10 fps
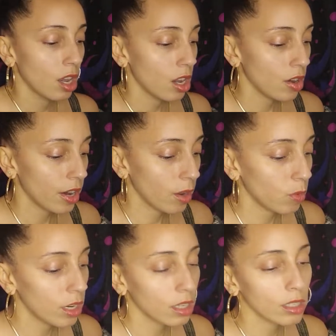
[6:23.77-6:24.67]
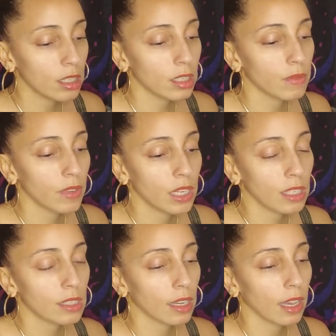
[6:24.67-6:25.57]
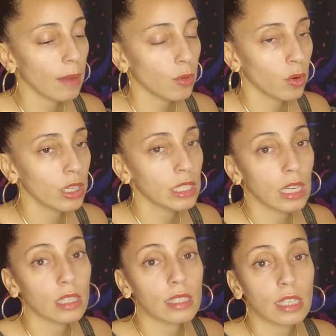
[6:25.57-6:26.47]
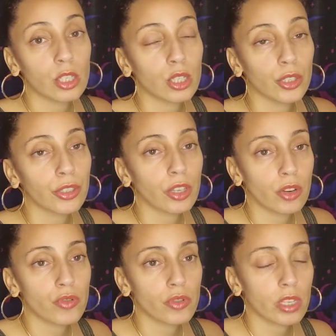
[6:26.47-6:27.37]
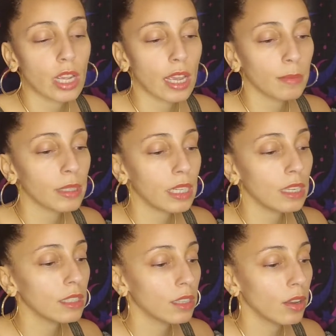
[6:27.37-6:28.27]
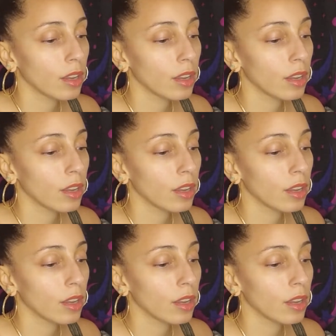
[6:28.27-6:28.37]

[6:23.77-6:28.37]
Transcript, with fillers: All right, what else does Venus and Capricorn singles need to learn and understand, please?